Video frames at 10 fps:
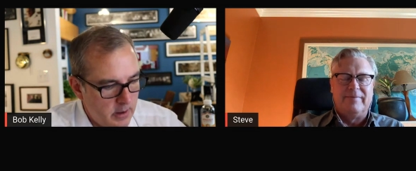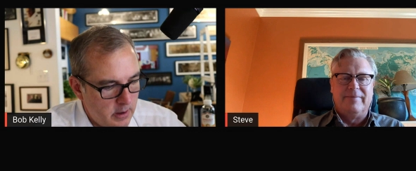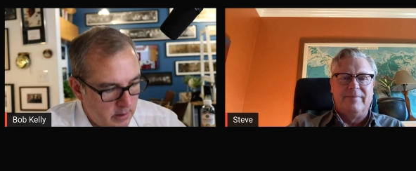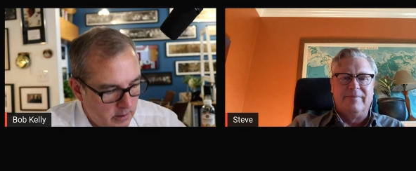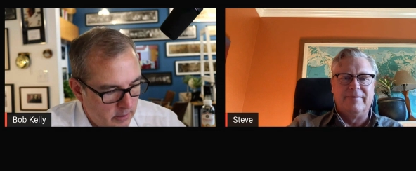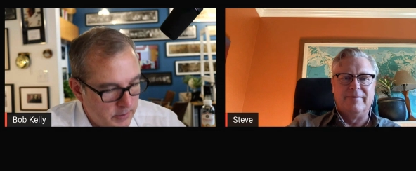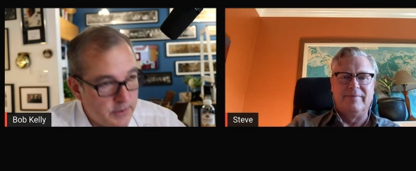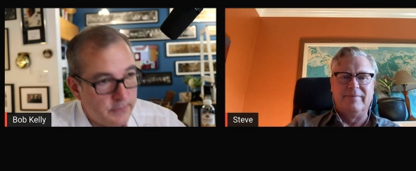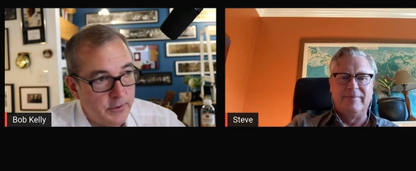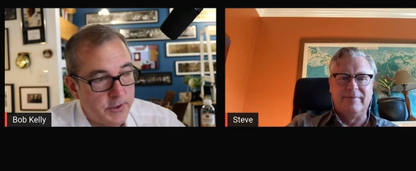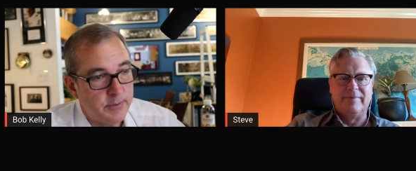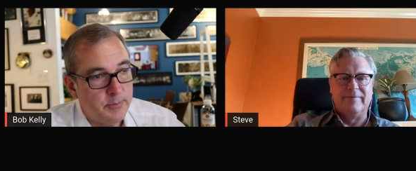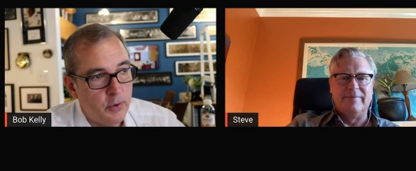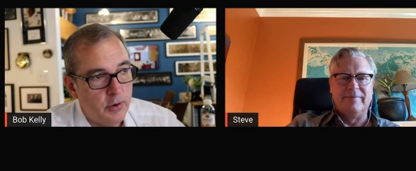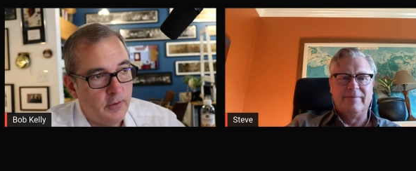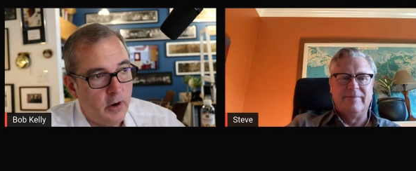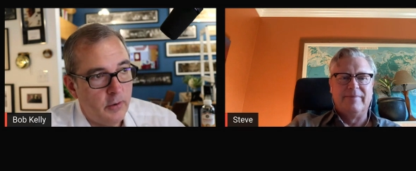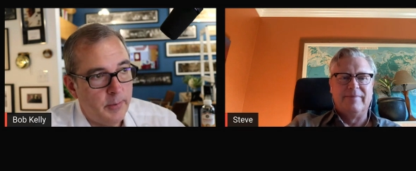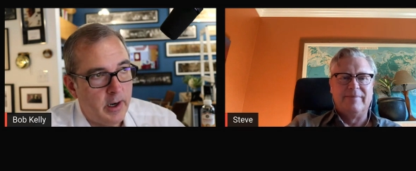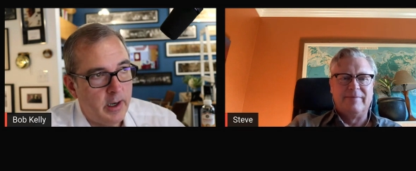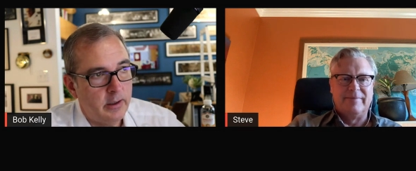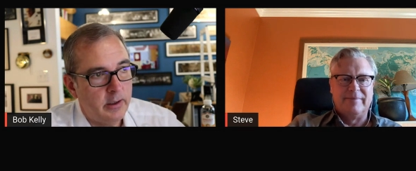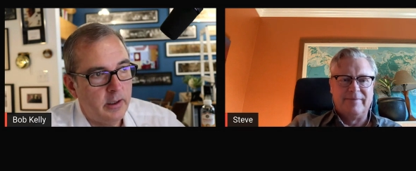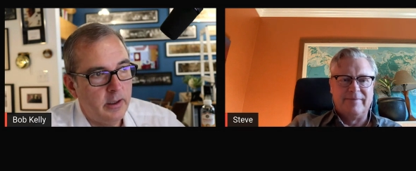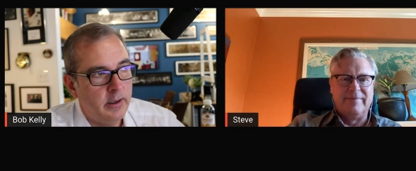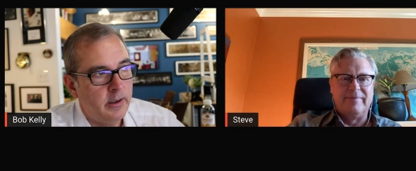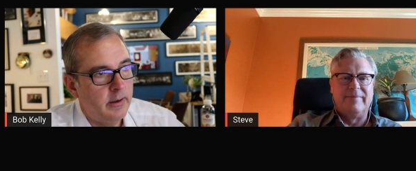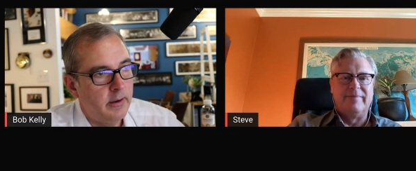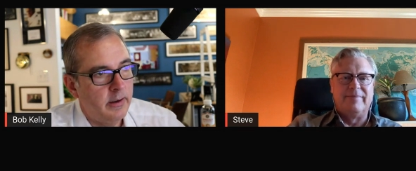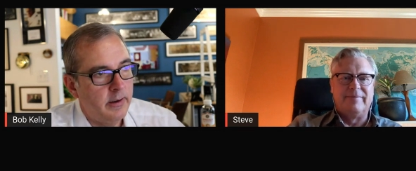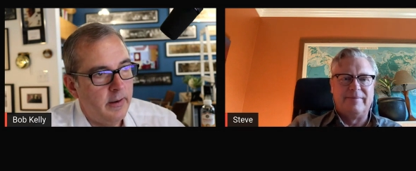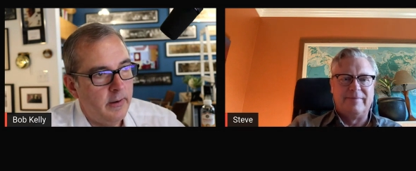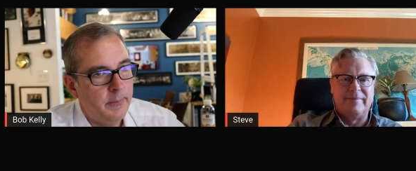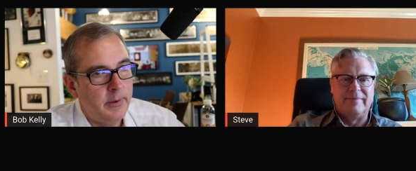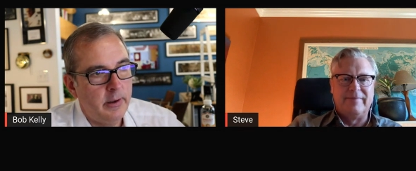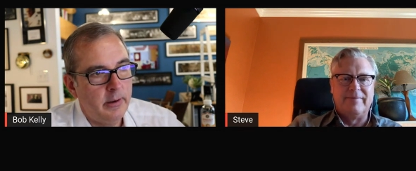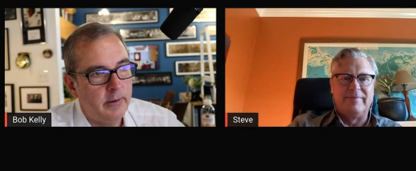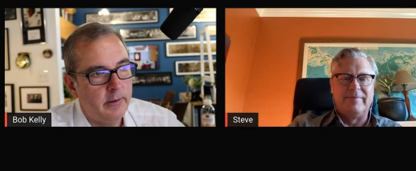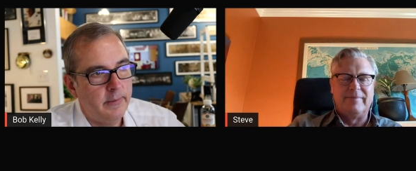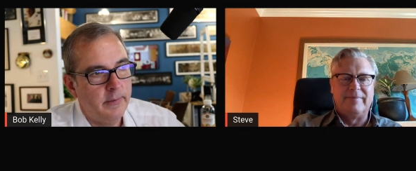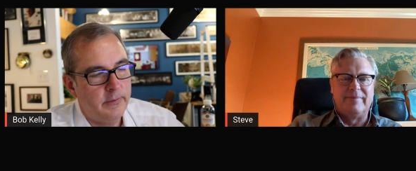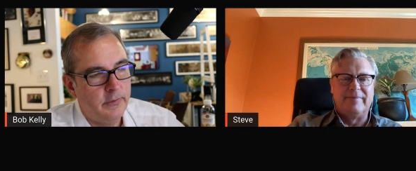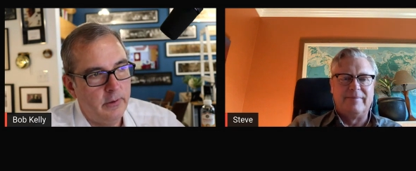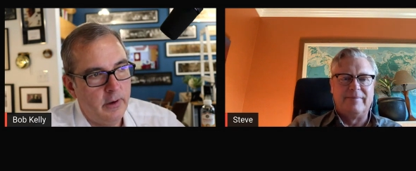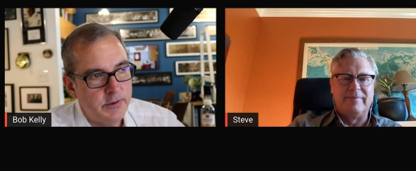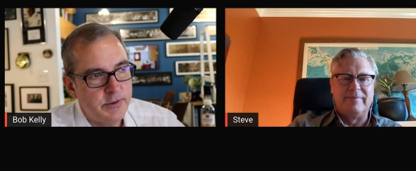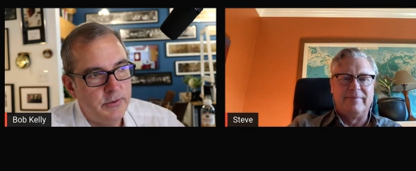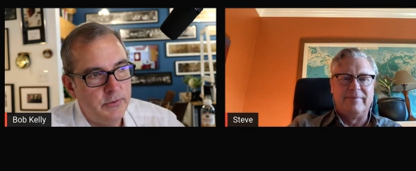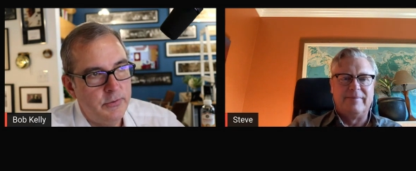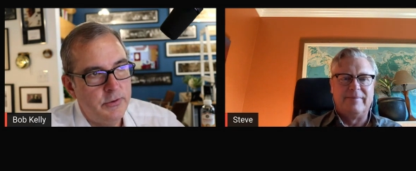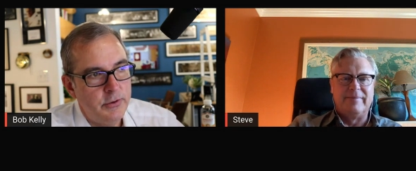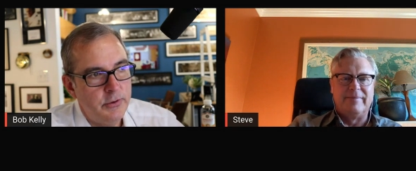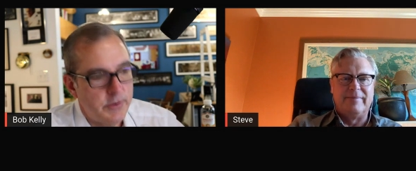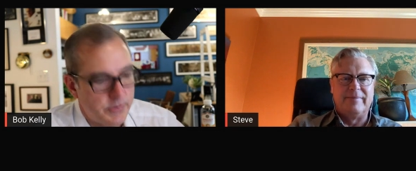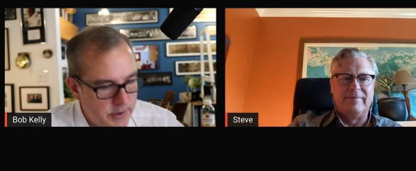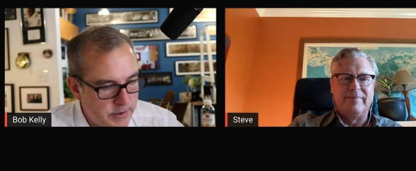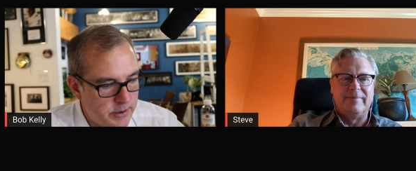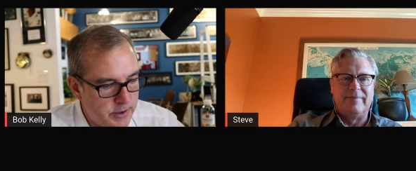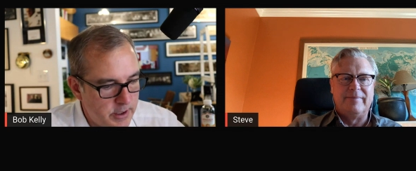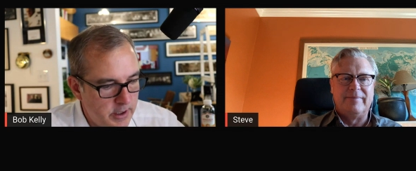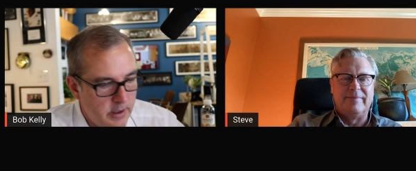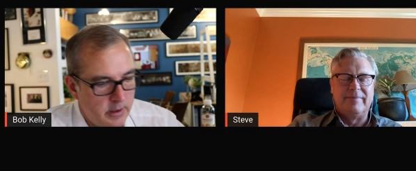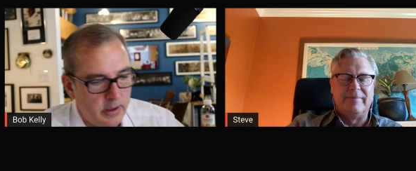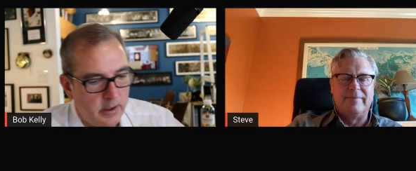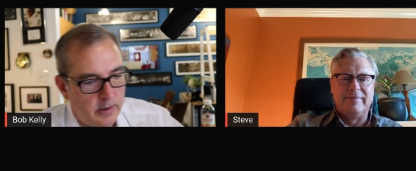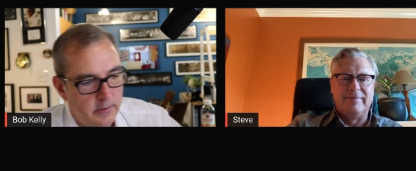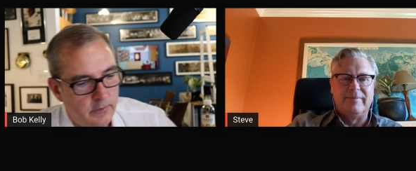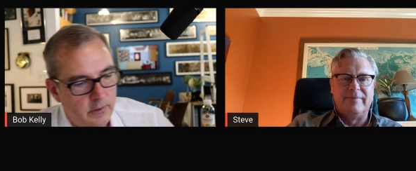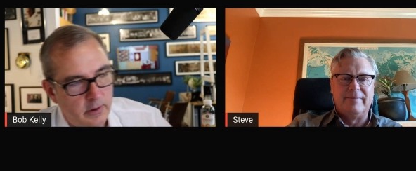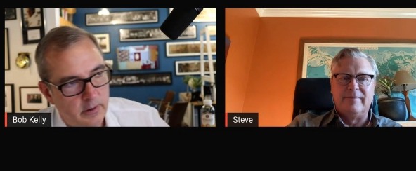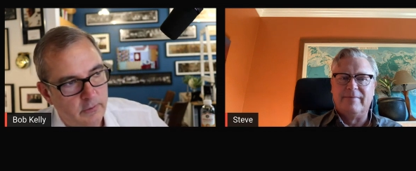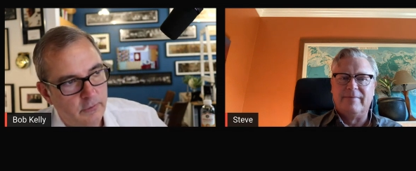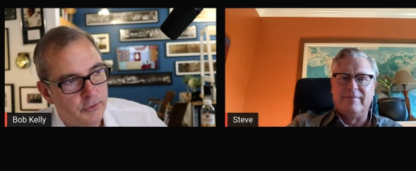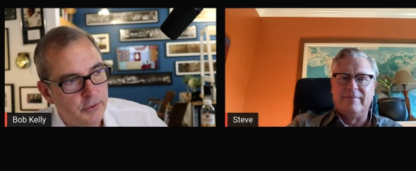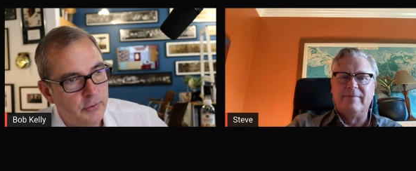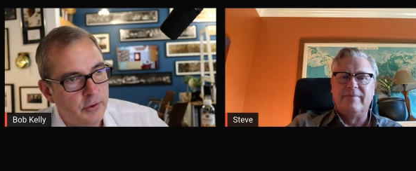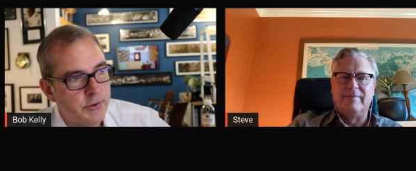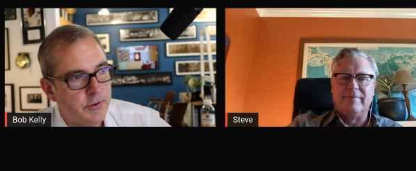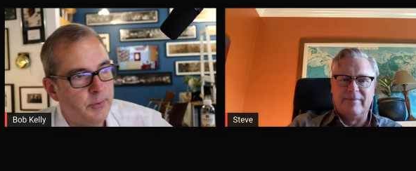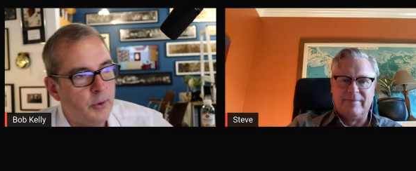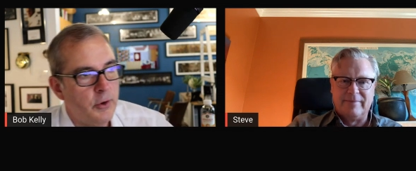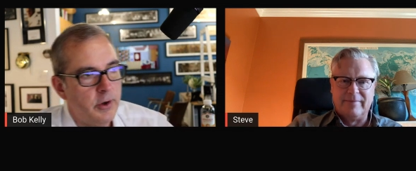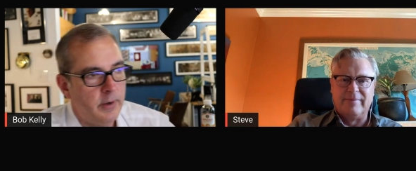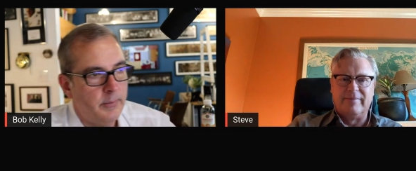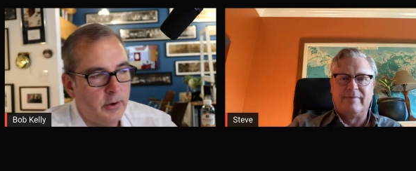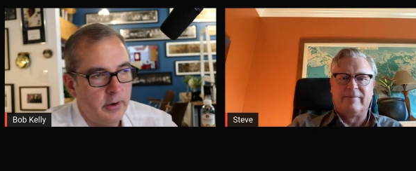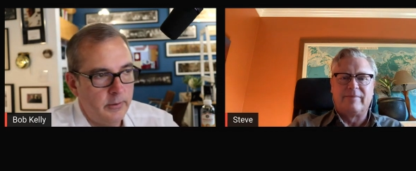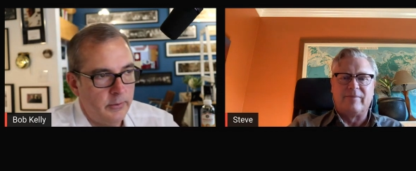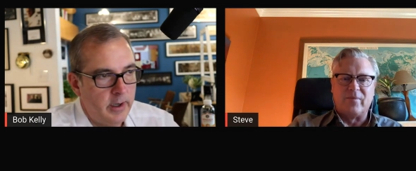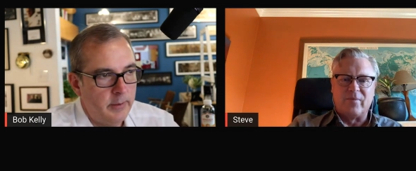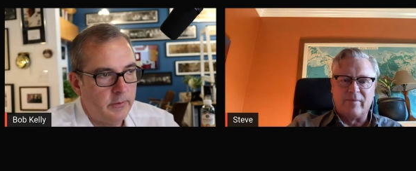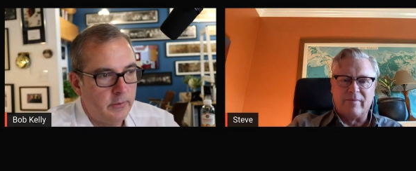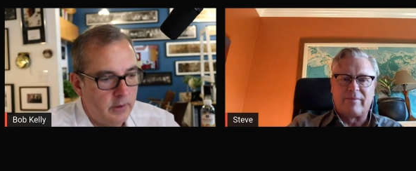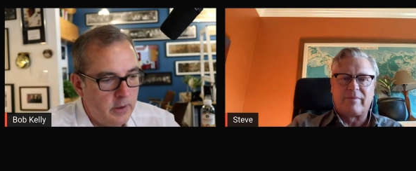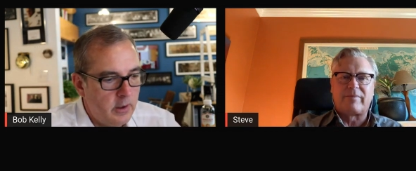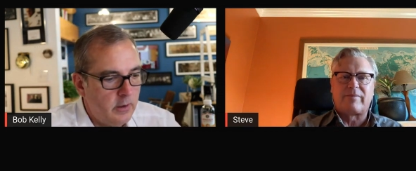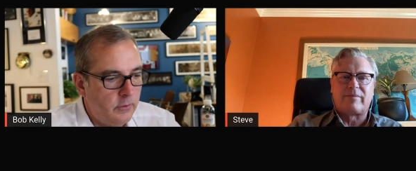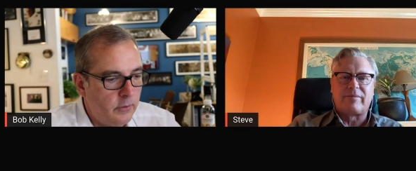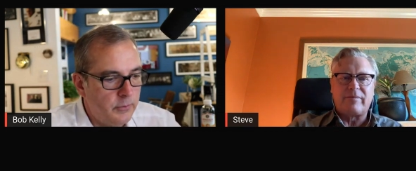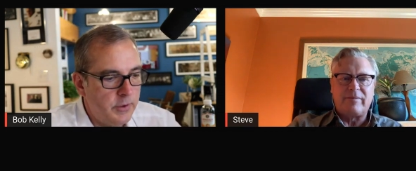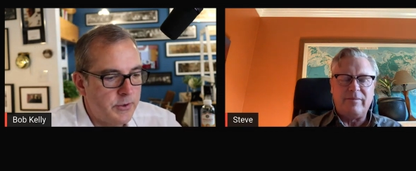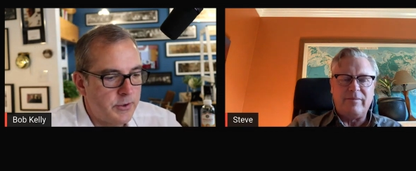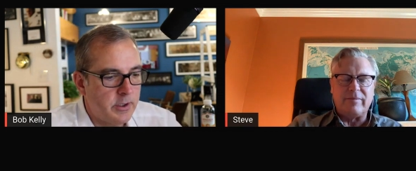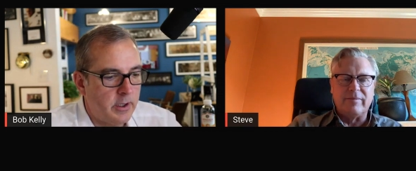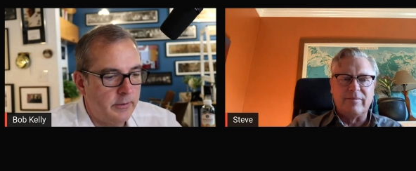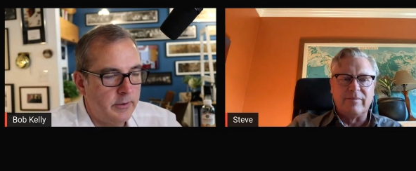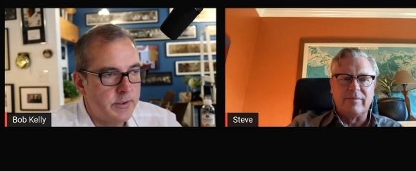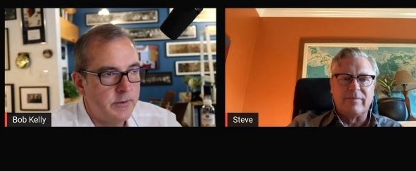Speaker 1: uh, also for the support of AutoPylot in uh, helping to us to do this research. Uh, uh, it's through your support in part that we're able to do research like this. And